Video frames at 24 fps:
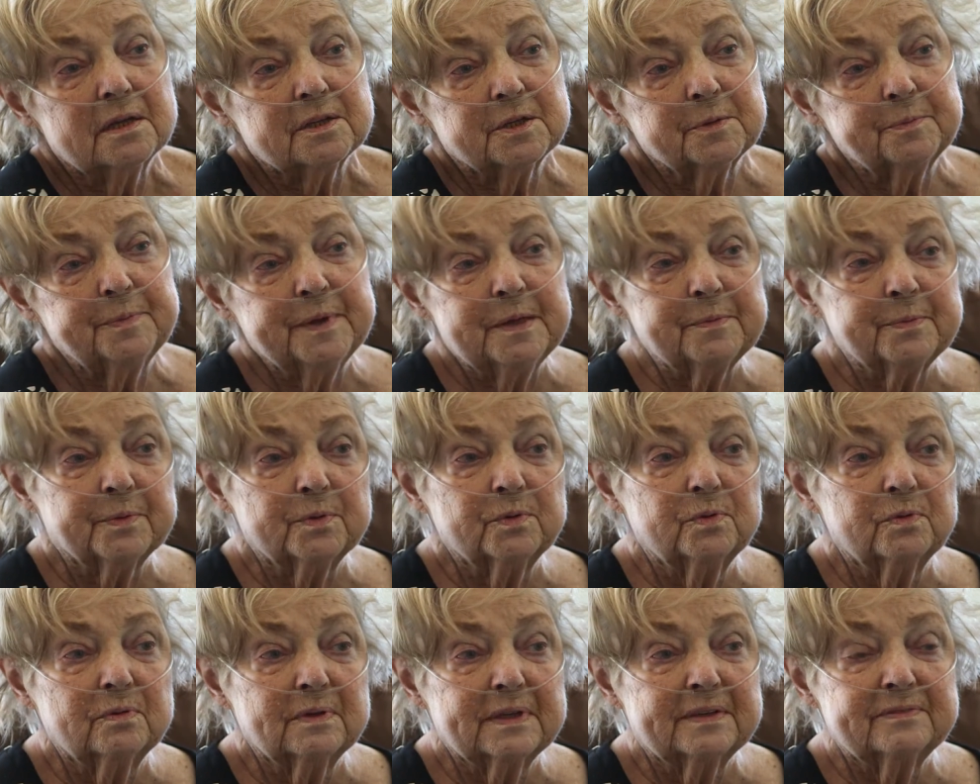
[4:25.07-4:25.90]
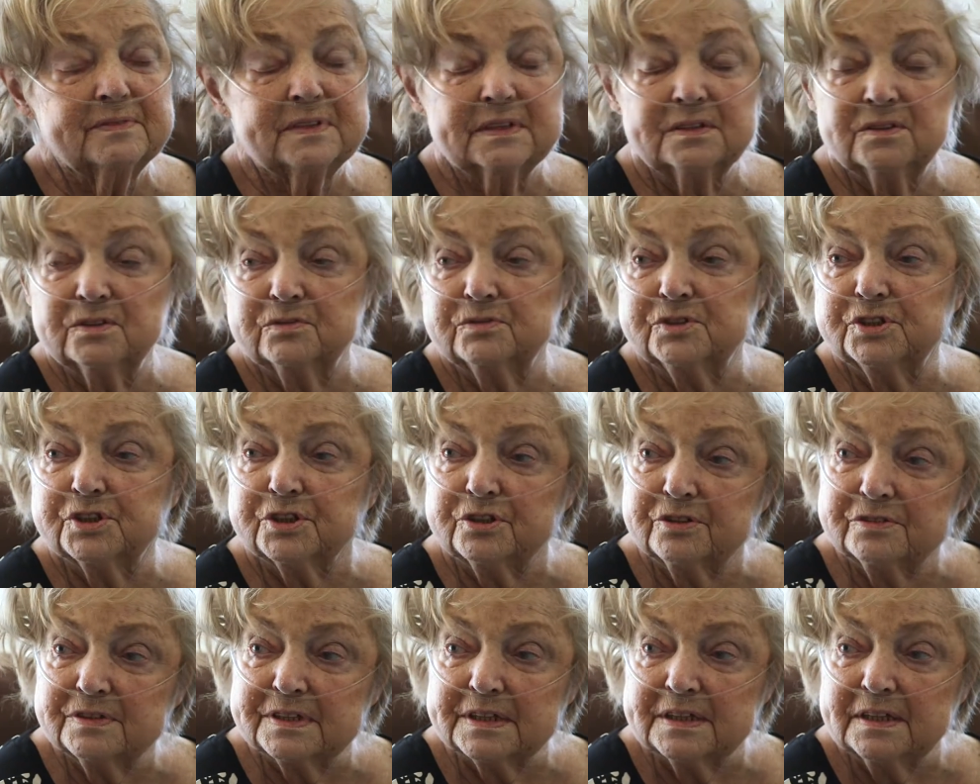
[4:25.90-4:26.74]
the people who lived in New
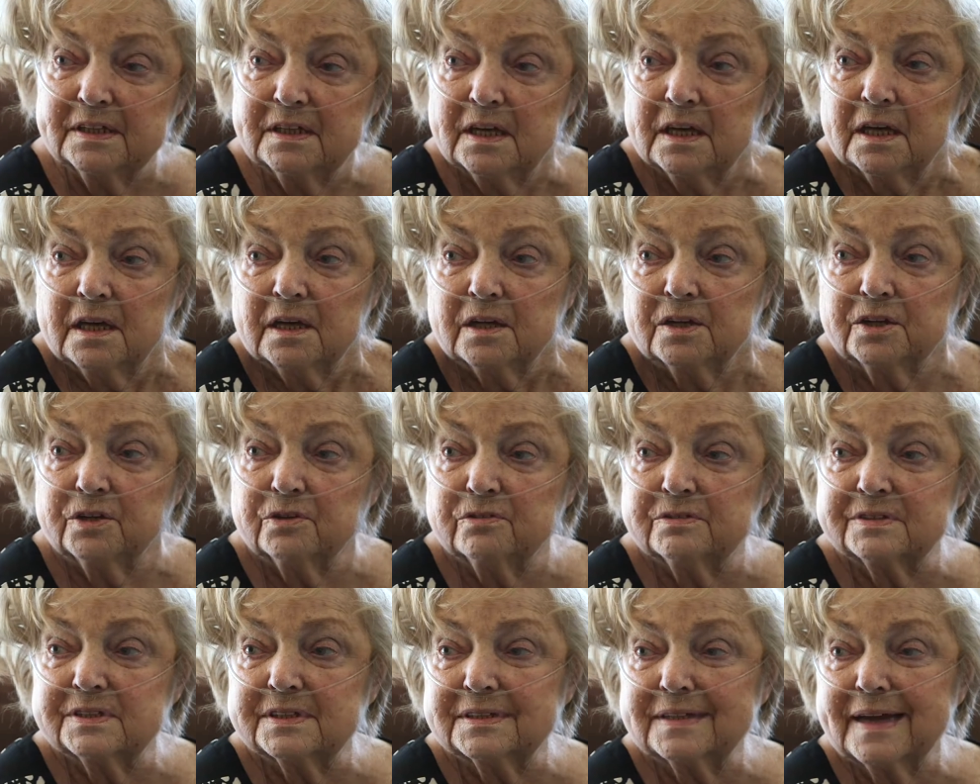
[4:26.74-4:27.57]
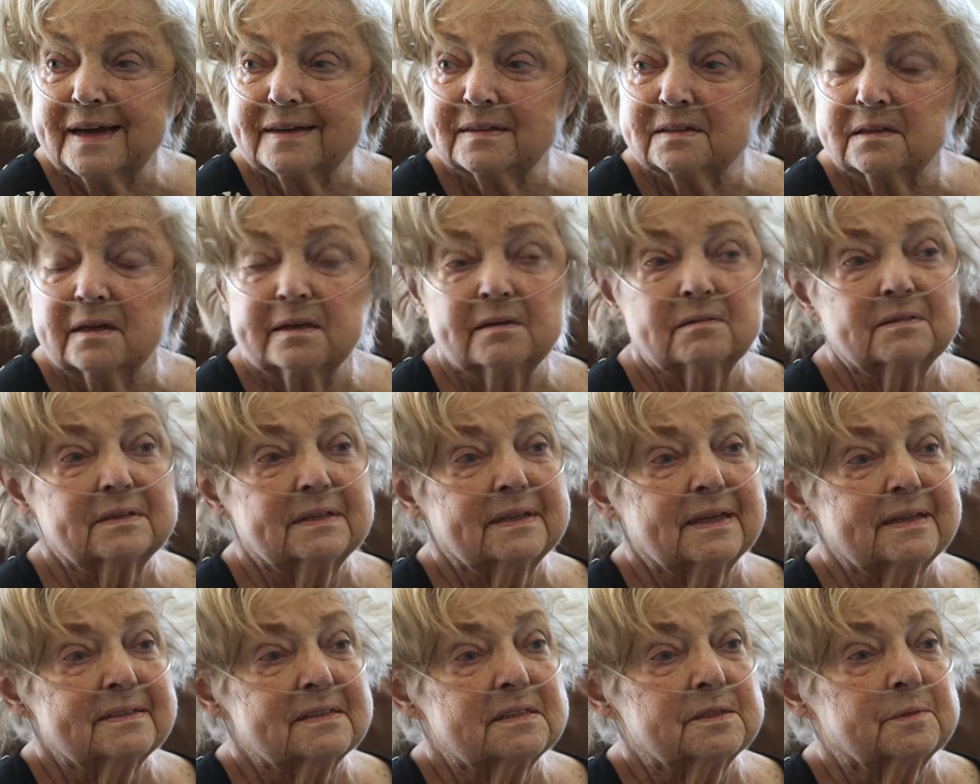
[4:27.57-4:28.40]
Jersey used Staten
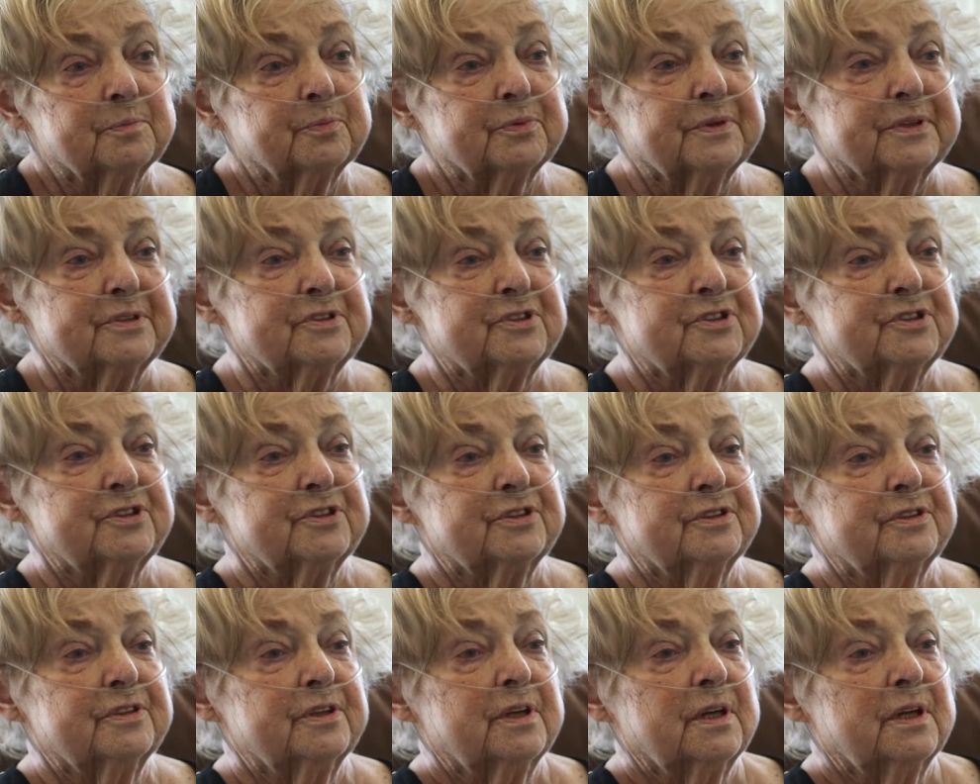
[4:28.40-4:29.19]
Island as the bridge